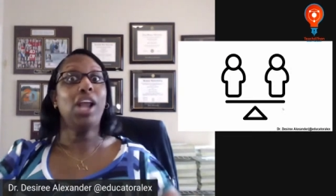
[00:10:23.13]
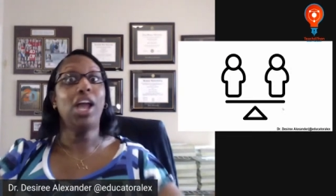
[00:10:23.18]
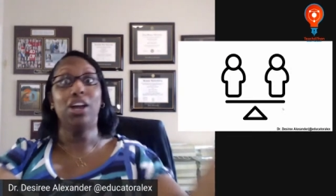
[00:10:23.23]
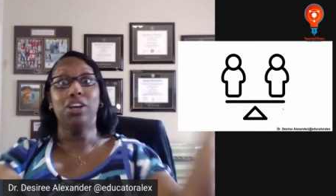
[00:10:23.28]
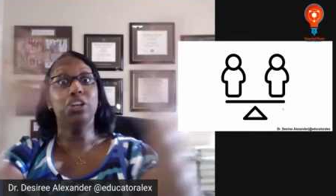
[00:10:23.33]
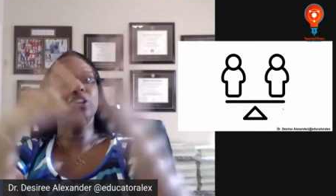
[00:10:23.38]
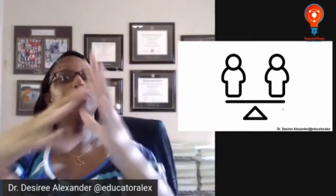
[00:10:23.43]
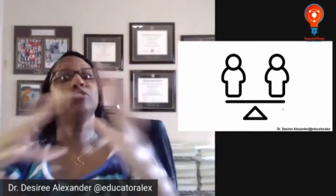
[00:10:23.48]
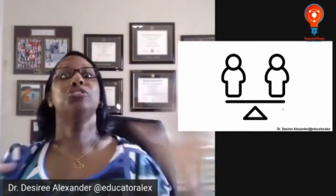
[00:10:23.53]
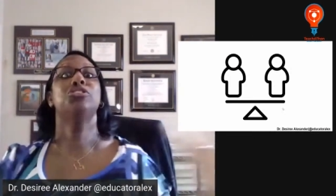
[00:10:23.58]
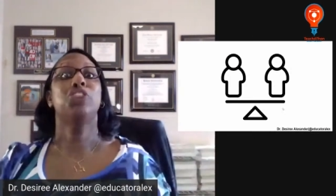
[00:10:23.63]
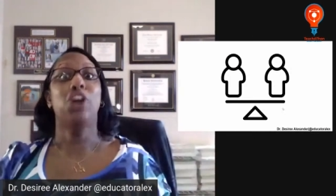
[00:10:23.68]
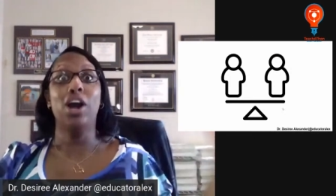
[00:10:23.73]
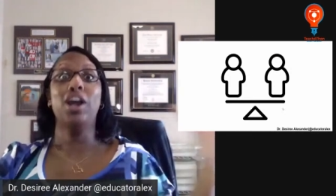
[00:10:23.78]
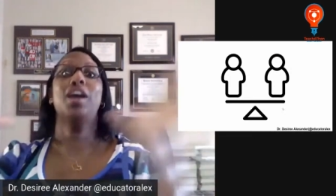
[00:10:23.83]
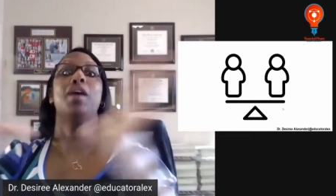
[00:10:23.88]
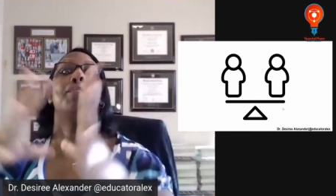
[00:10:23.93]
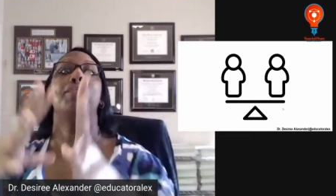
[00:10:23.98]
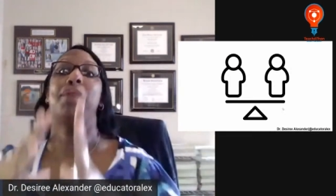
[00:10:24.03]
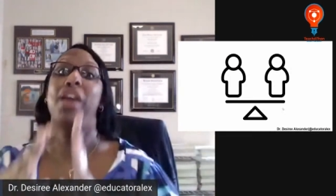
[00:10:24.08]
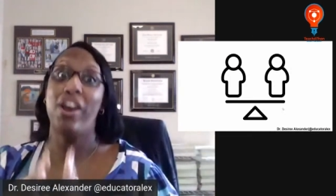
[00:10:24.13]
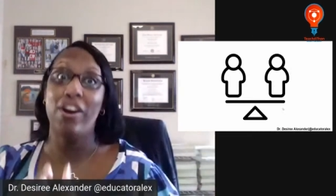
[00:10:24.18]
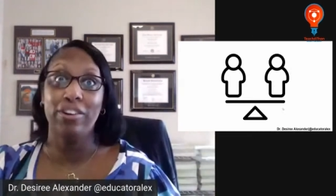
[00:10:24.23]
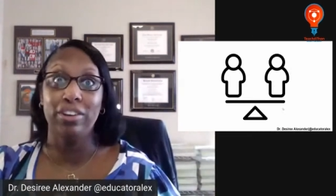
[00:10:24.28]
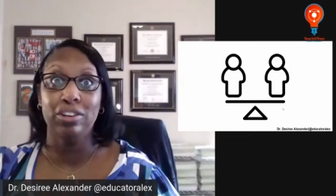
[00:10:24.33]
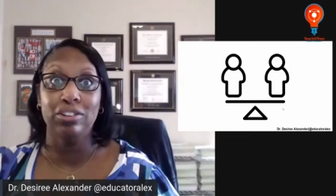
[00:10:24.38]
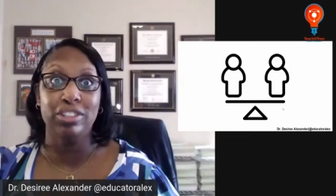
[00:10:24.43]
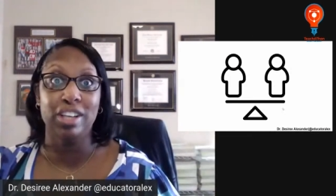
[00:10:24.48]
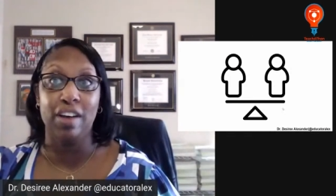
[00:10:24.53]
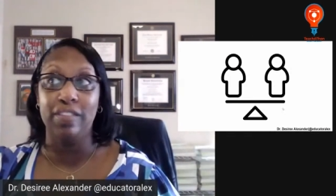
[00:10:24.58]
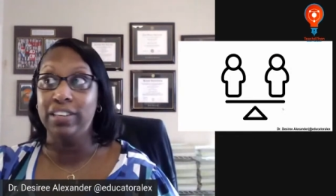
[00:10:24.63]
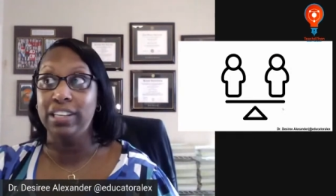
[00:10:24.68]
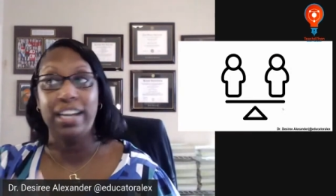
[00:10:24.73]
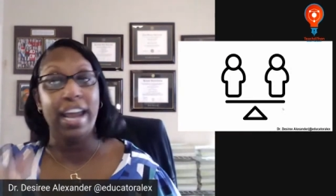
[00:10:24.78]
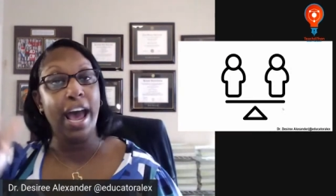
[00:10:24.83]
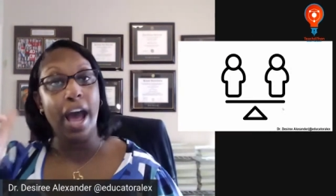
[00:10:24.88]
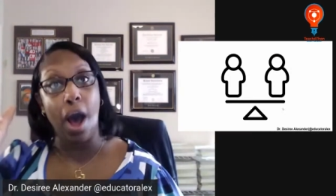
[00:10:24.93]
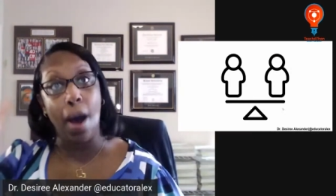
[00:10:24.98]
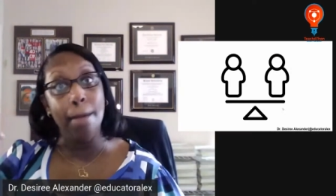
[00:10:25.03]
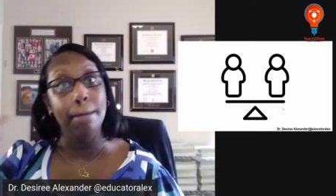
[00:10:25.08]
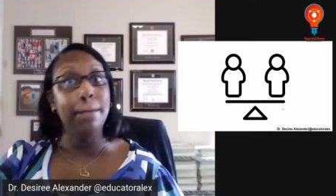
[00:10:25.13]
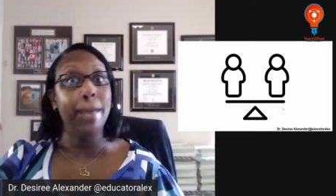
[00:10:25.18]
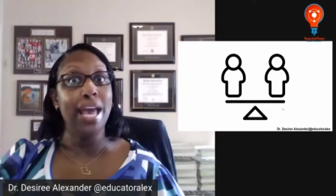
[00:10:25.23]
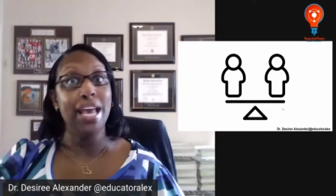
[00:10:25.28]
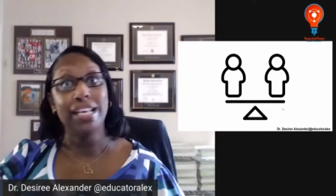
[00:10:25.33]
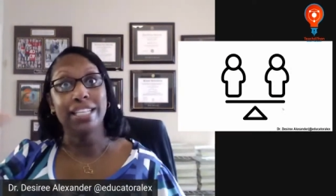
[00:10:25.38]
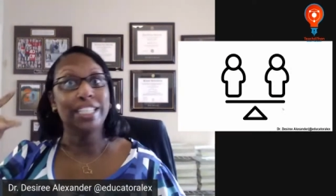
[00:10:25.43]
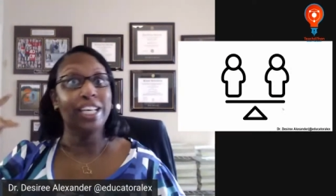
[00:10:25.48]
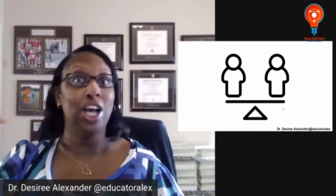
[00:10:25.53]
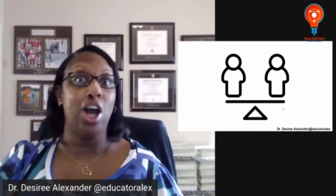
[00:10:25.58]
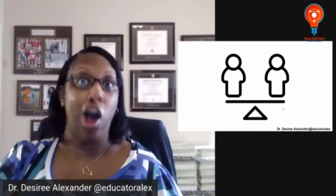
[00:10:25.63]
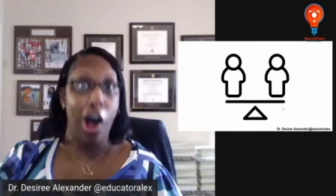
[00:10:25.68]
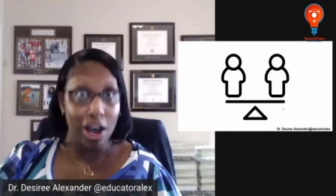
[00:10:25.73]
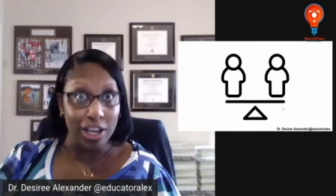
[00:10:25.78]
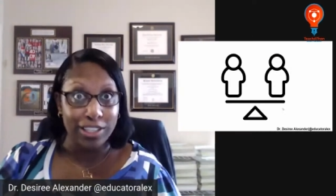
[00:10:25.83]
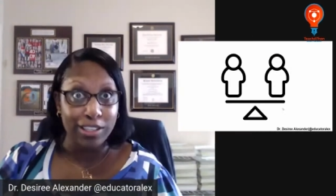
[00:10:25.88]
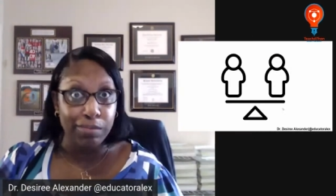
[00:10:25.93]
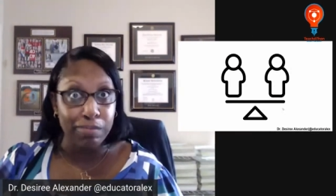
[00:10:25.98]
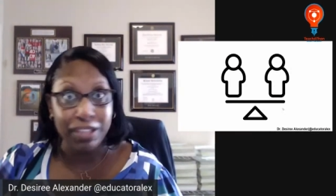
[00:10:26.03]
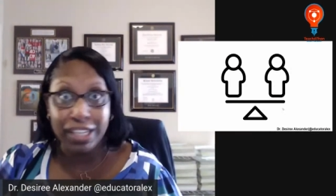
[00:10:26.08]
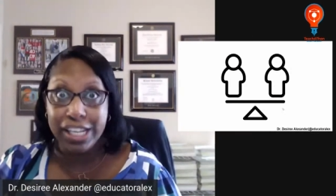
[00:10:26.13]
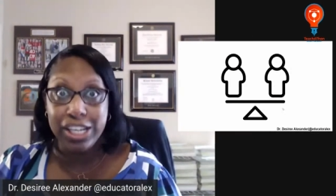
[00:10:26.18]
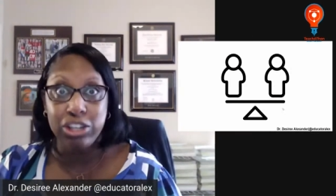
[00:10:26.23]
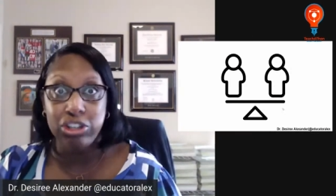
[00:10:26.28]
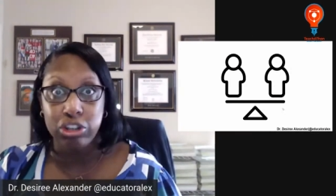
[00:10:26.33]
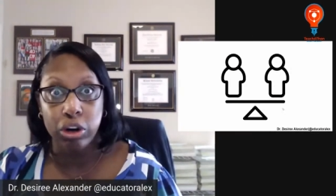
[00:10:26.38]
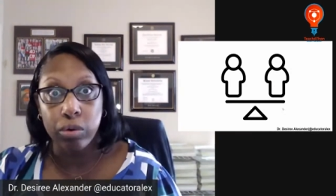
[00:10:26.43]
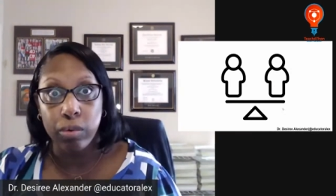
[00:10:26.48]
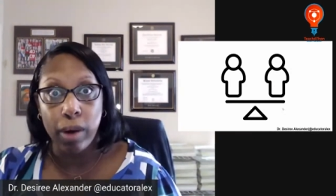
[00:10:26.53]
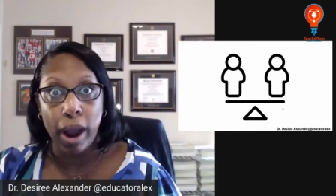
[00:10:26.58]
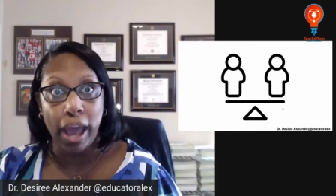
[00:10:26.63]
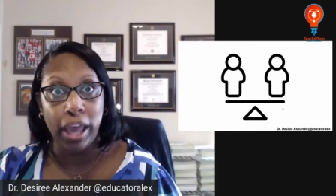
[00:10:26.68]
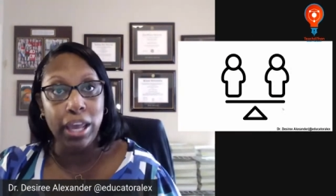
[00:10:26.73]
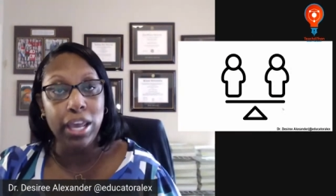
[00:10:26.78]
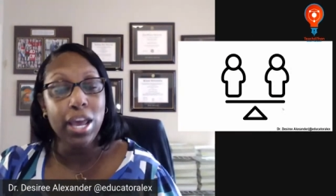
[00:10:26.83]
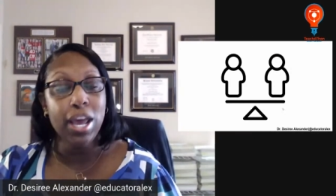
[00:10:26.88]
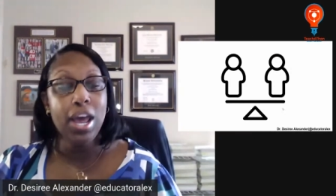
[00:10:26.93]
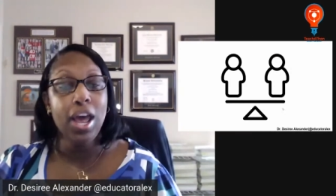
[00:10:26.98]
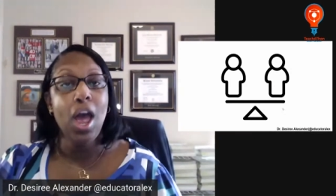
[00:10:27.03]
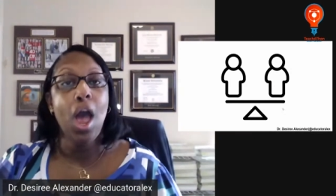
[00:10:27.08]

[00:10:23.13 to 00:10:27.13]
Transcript: Because you start comparing yourself to that amazing, awesome teacher, right?